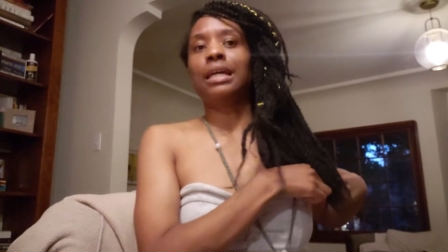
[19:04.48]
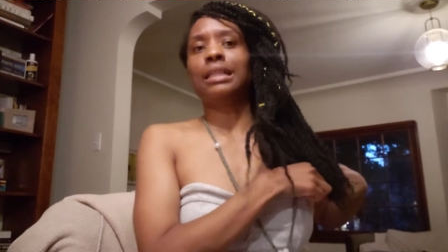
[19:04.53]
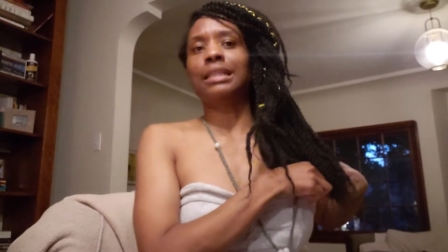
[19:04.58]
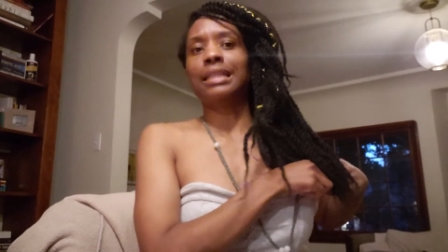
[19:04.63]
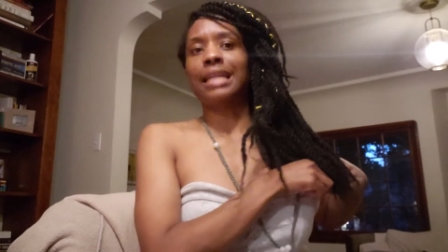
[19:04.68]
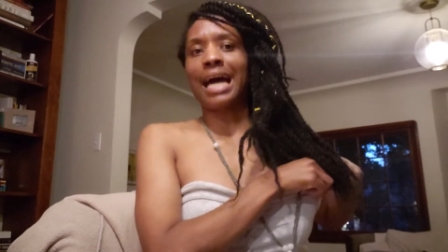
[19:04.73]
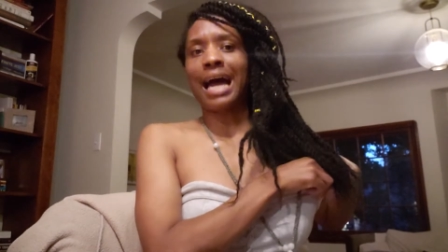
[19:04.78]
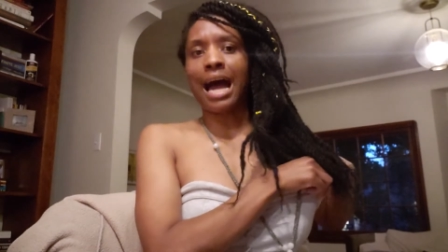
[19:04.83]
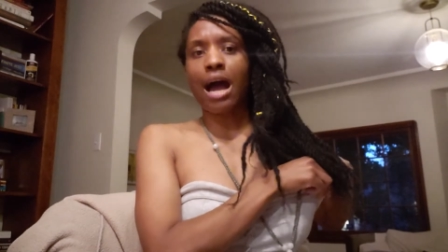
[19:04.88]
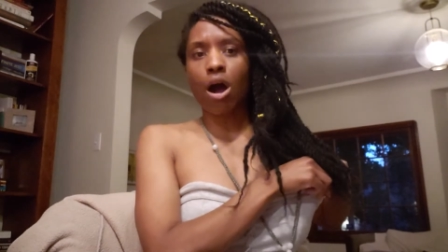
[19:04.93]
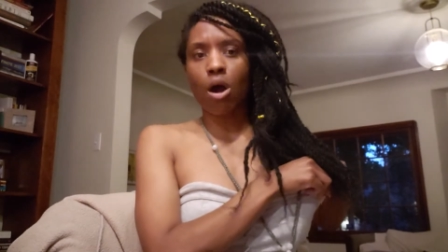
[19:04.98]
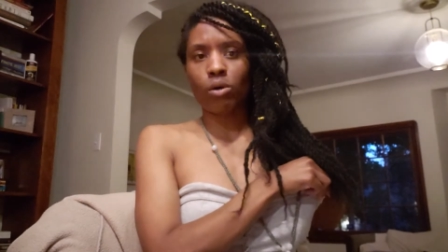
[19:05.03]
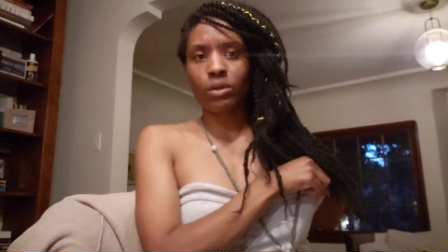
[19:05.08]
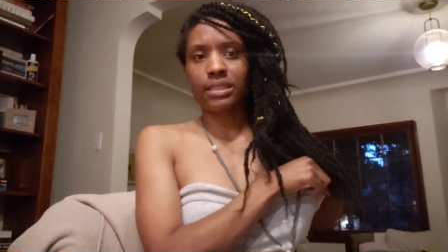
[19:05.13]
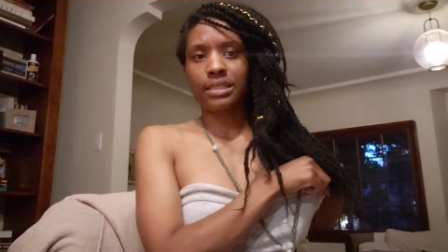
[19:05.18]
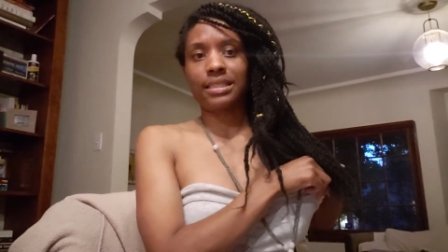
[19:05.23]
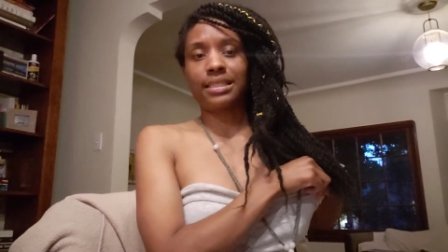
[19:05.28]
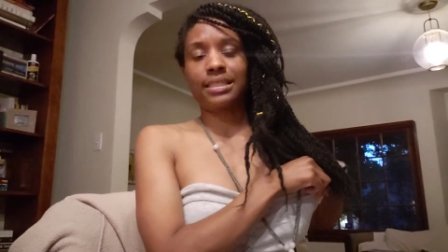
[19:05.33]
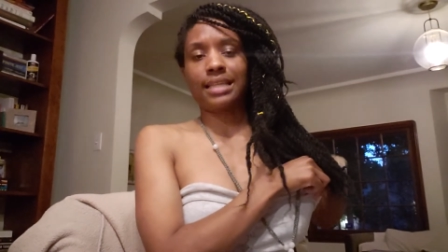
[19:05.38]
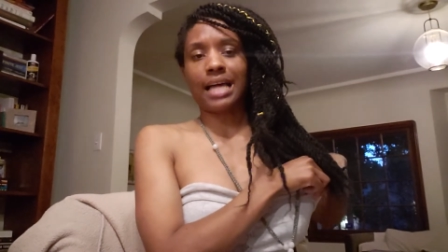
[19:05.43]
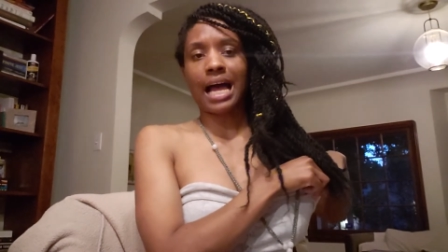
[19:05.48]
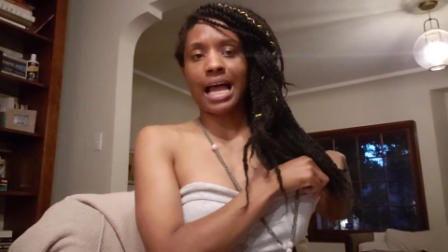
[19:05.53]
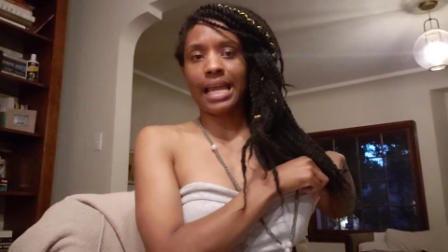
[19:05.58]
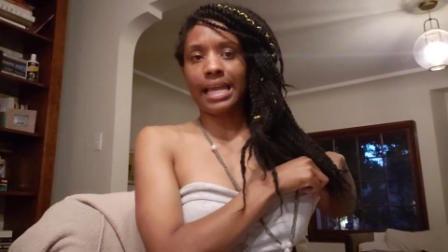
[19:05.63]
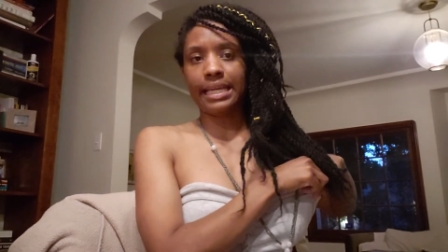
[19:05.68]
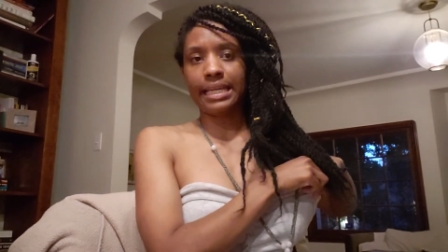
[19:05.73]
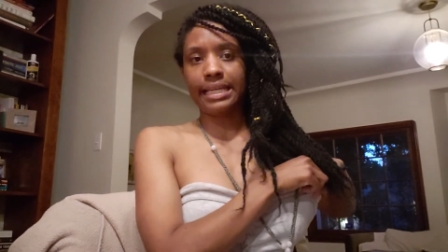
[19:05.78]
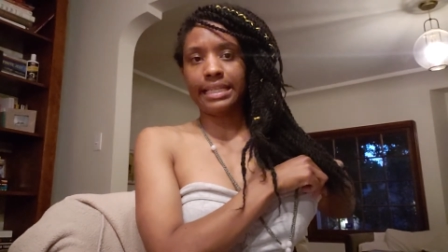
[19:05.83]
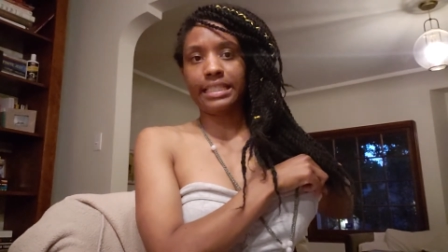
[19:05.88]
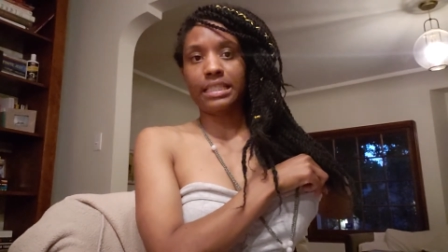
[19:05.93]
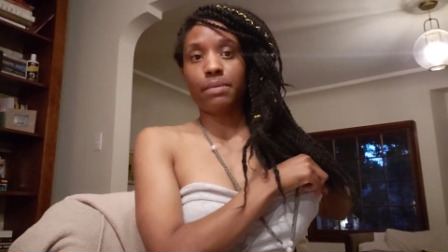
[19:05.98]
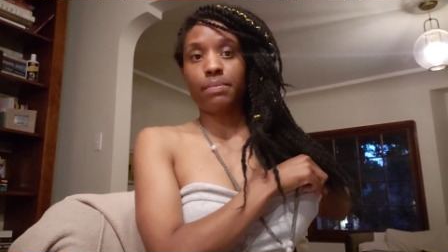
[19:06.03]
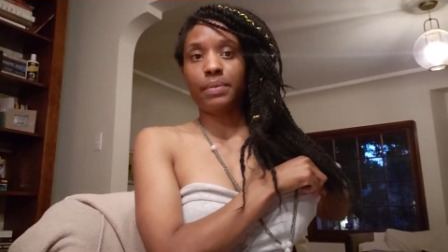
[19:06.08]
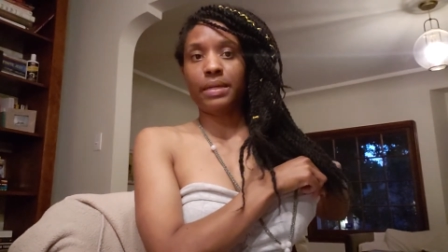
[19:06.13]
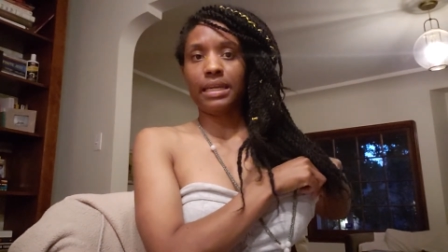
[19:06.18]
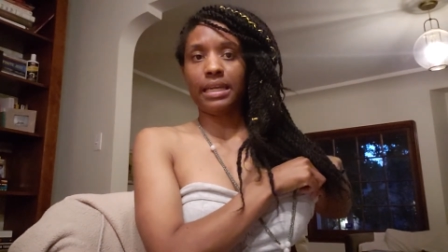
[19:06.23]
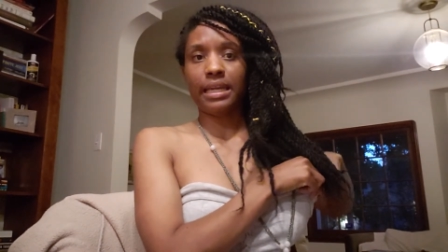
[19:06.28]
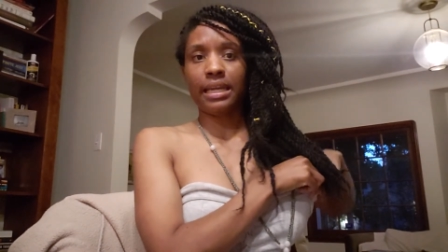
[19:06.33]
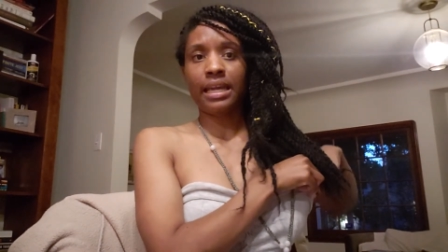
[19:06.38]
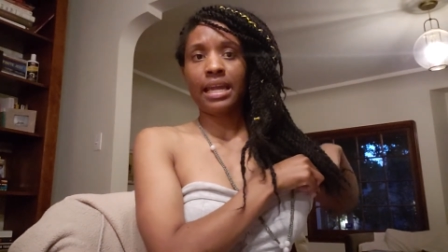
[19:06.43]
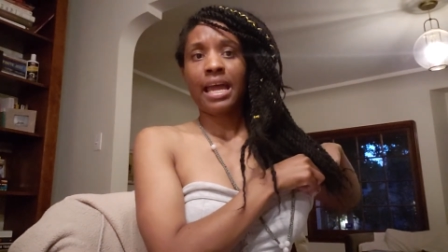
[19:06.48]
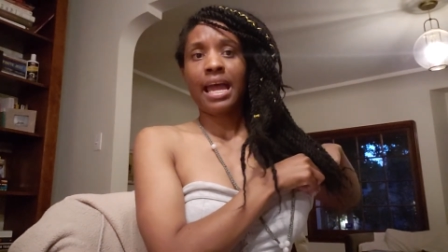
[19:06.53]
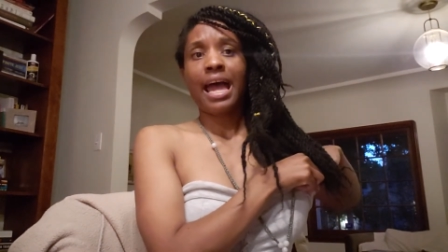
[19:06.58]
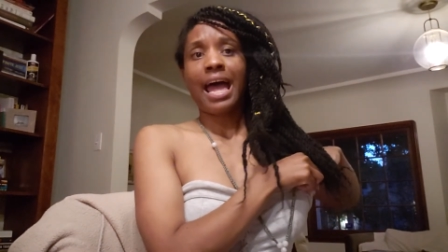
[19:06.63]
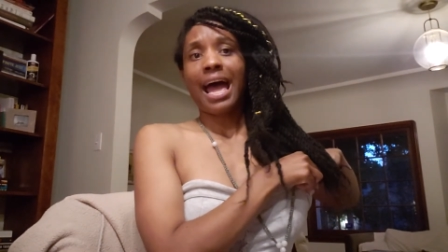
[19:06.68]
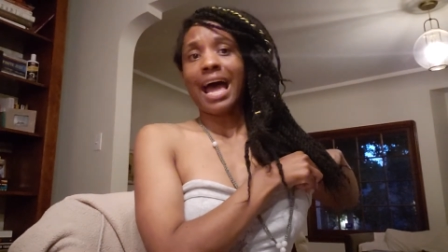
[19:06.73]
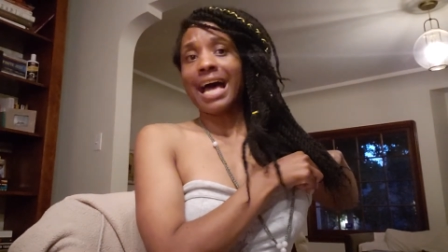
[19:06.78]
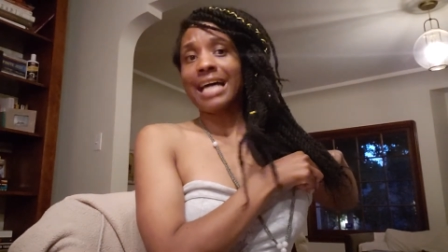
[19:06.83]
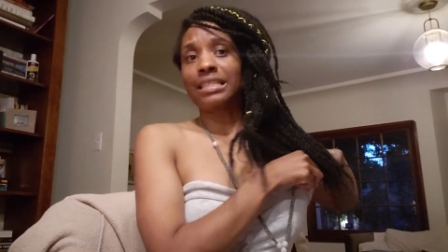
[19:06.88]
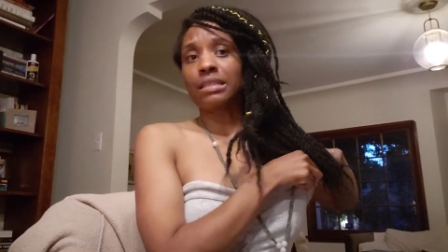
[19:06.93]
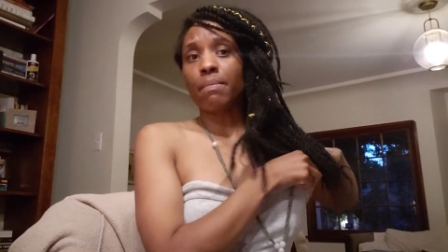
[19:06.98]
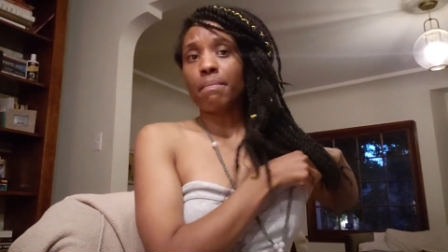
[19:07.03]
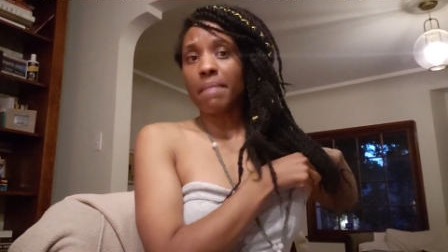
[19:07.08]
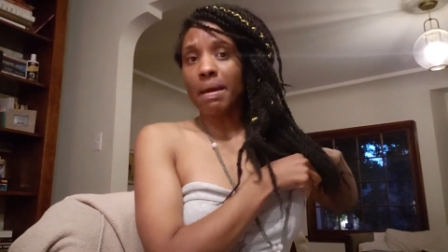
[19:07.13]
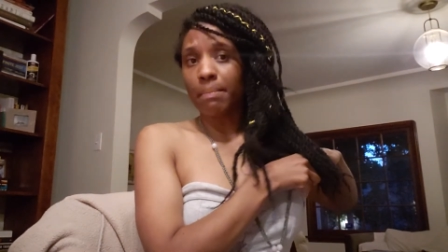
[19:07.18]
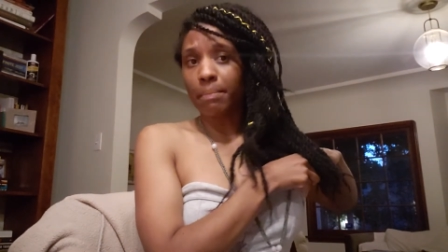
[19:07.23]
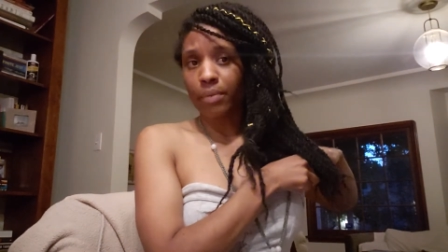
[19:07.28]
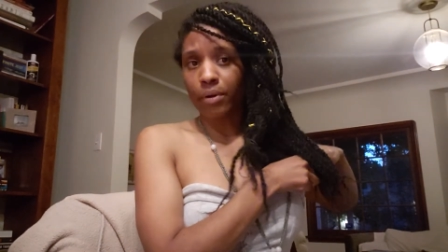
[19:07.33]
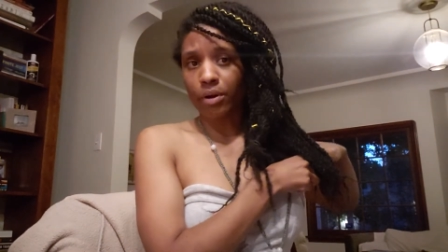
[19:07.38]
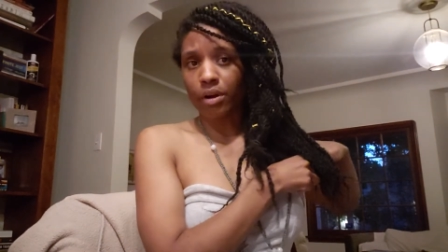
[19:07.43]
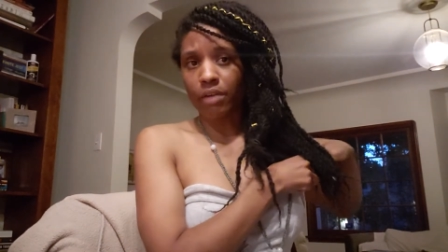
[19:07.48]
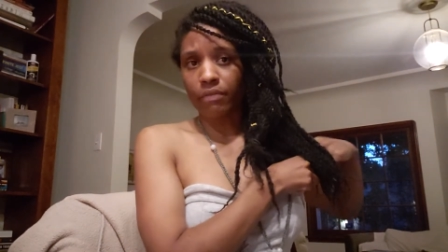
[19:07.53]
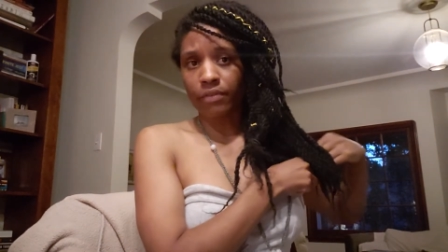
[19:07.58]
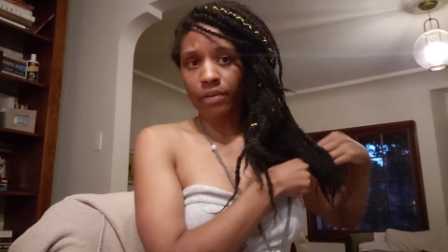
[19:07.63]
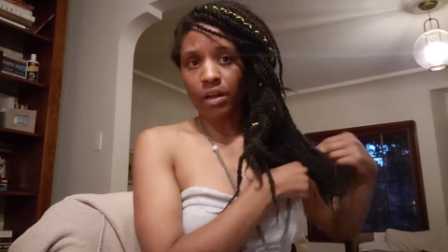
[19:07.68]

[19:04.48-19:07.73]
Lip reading: allow society to be as a member